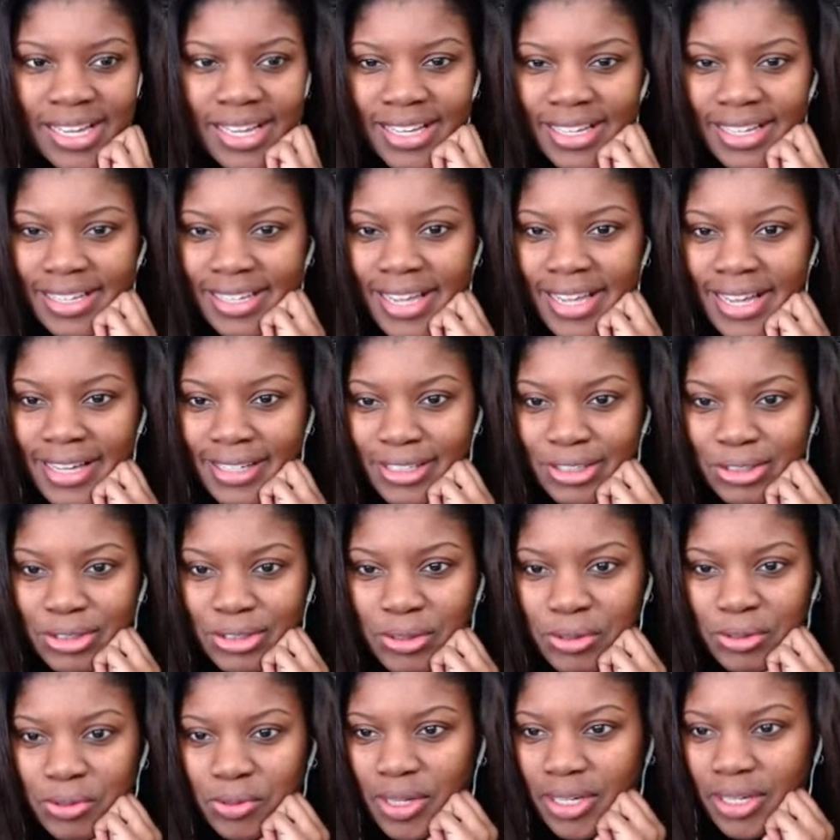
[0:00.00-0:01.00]
Yeah,
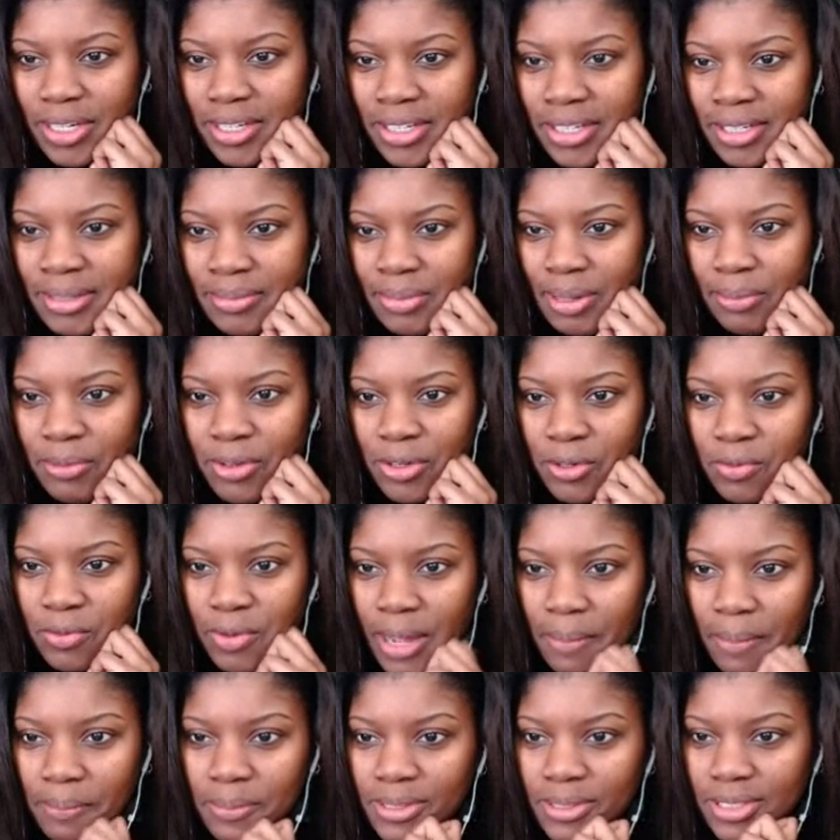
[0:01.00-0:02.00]
so I'm going to
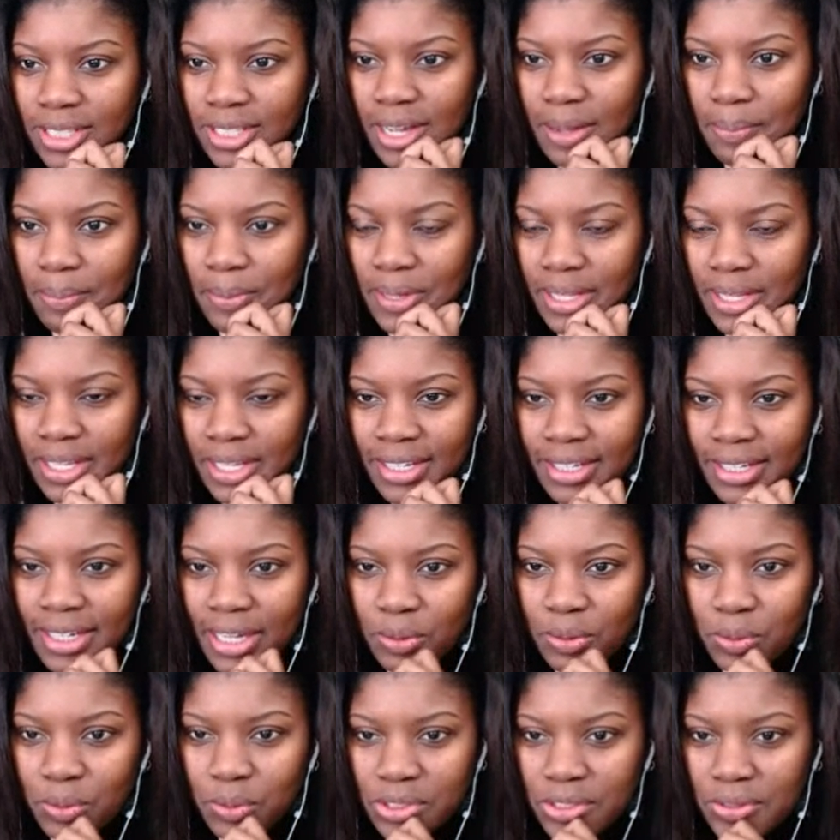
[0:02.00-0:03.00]
wrap this up, and I
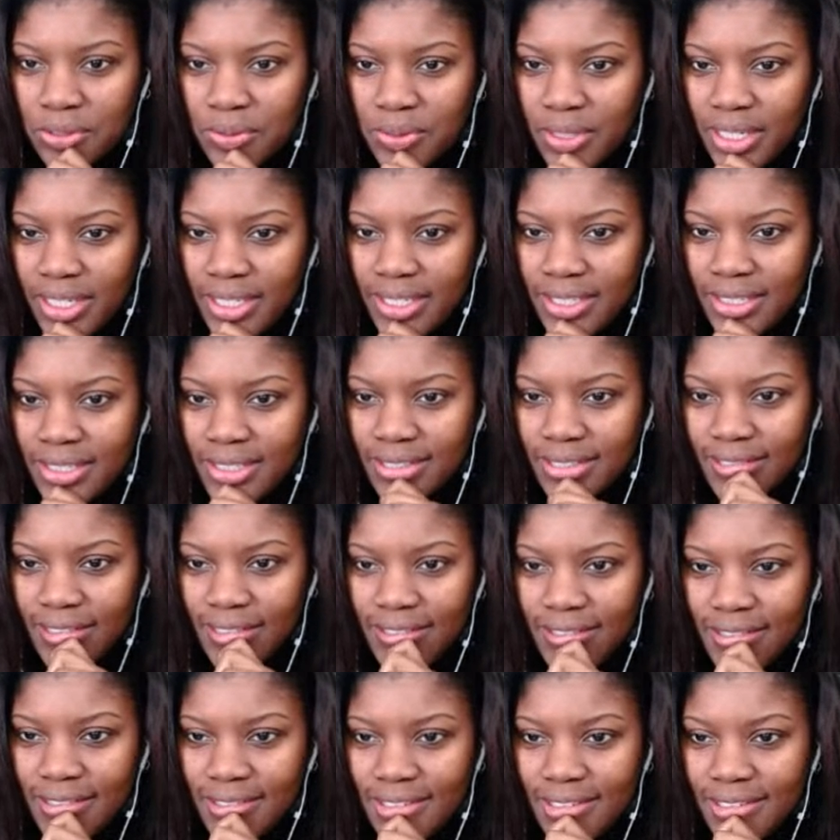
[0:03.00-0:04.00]
will see you guys
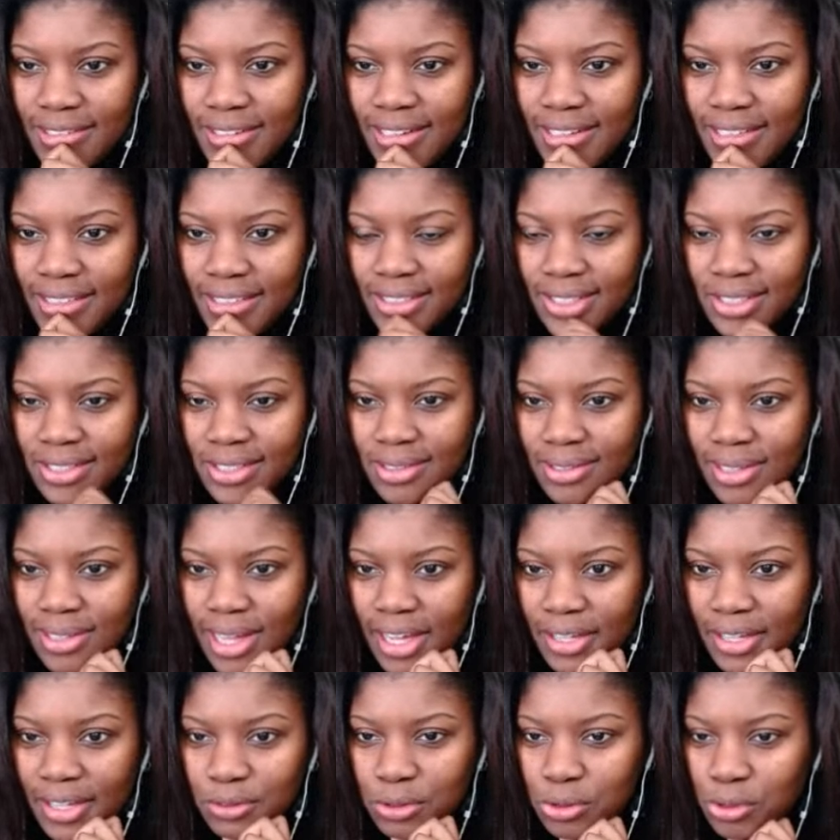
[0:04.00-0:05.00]
on the next
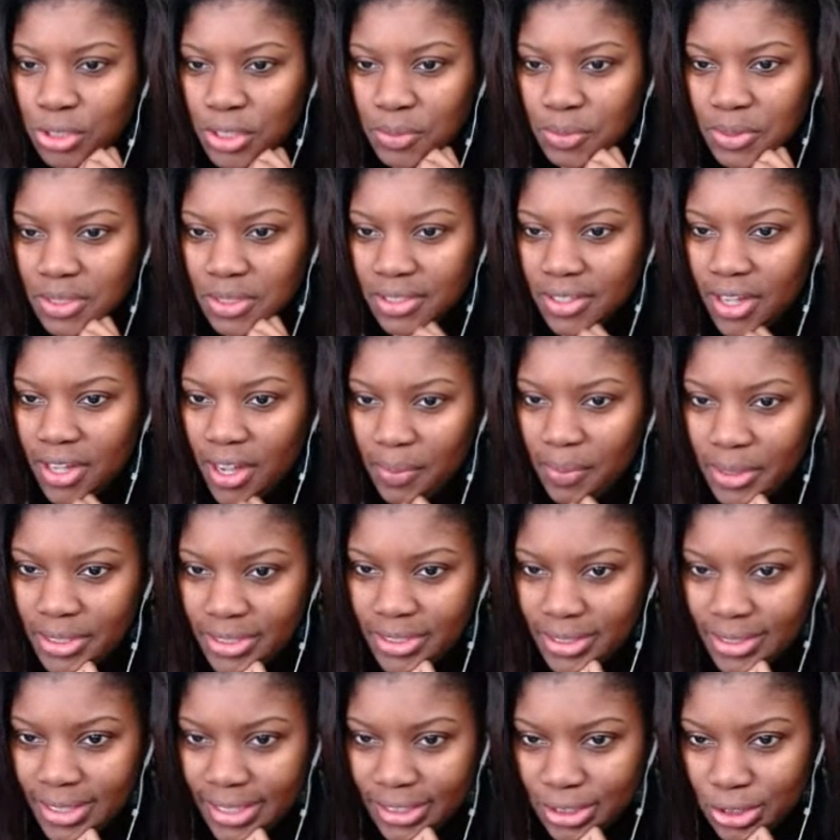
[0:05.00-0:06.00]
live stream in the comment
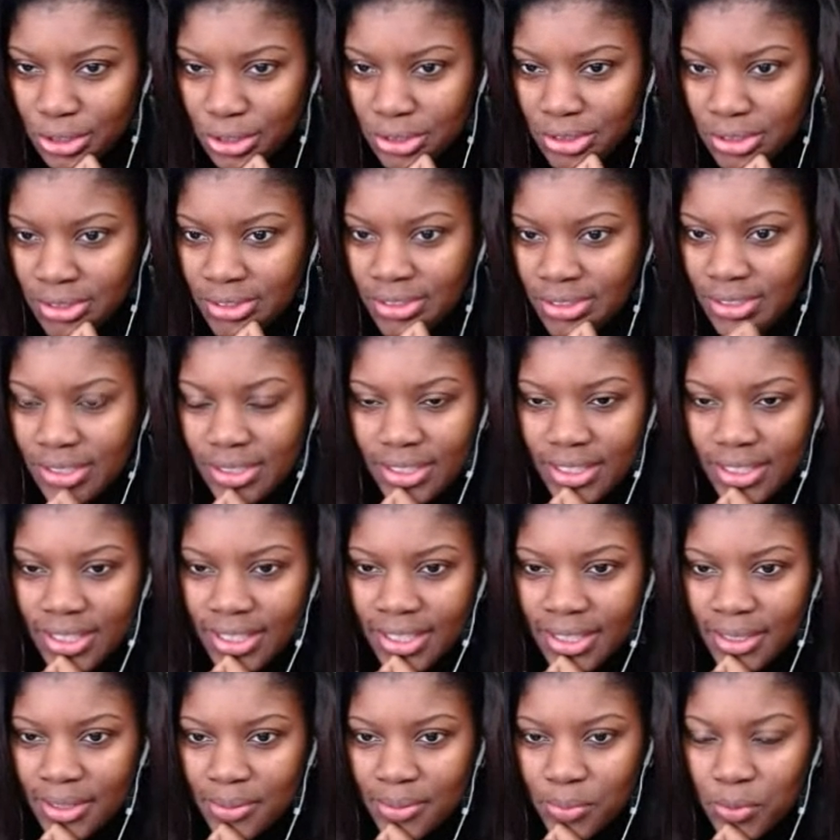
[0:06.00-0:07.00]
section,
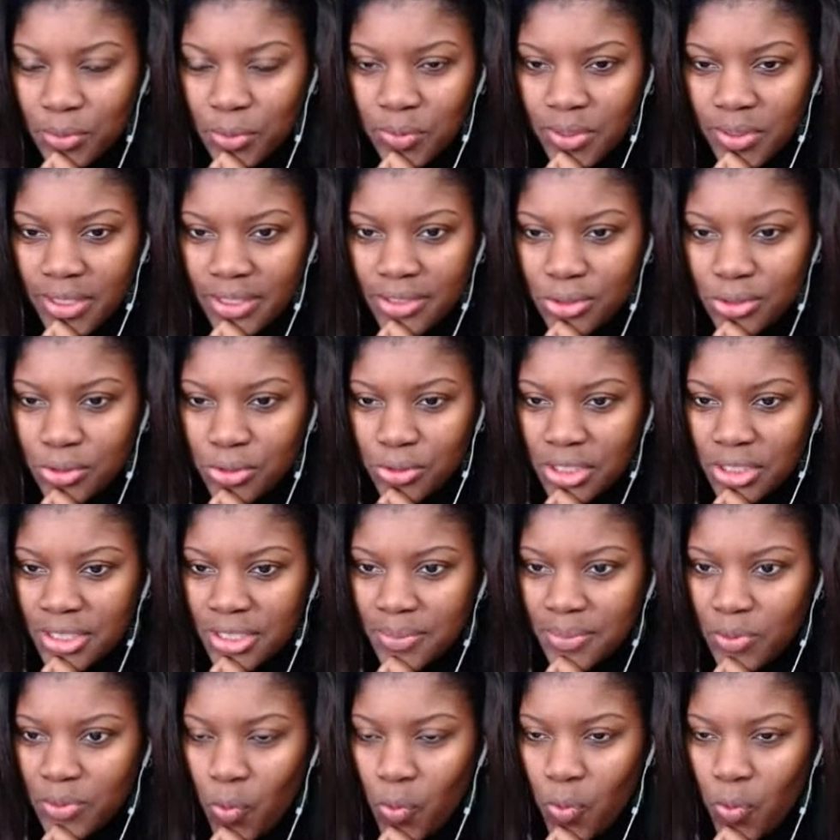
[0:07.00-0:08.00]
Moonlight
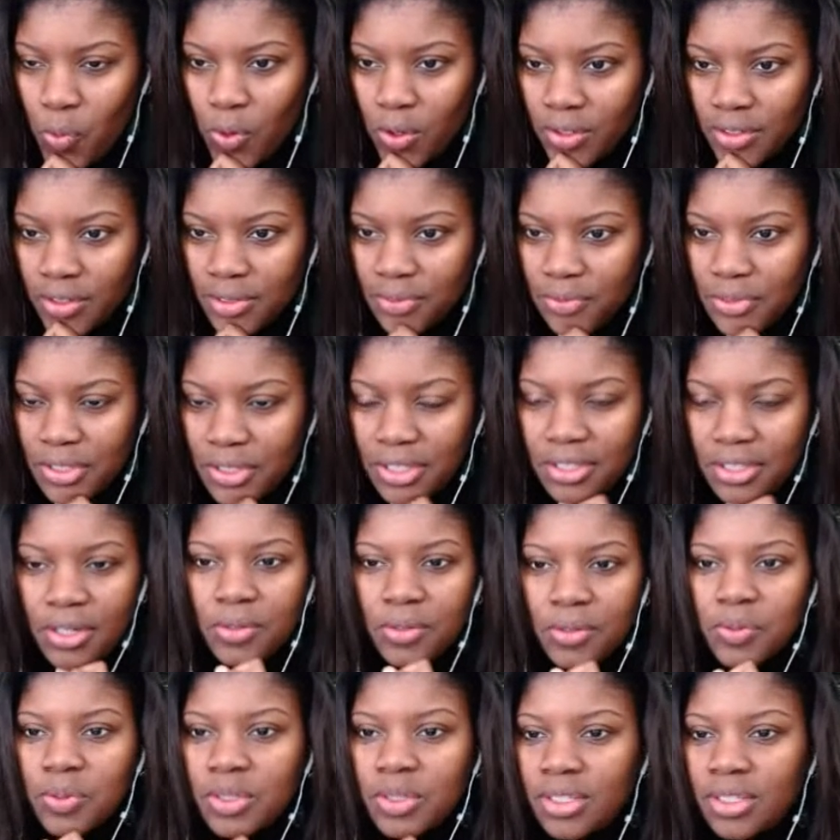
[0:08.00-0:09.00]
stream, or in a video.